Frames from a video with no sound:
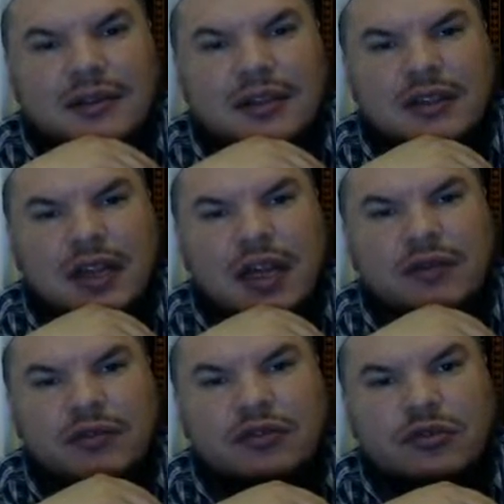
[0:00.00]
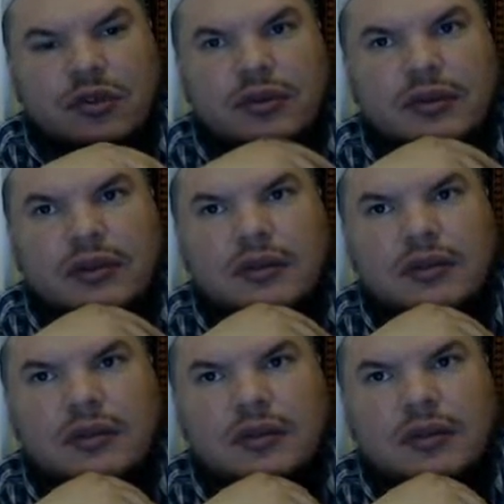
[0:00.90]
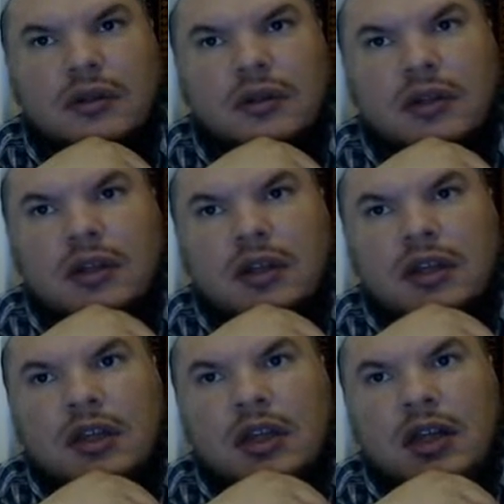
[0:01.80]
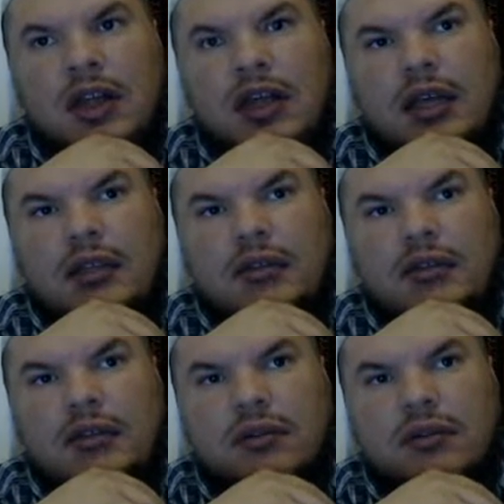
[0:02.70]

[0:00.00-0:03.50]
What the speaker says: that they have to struggle with. And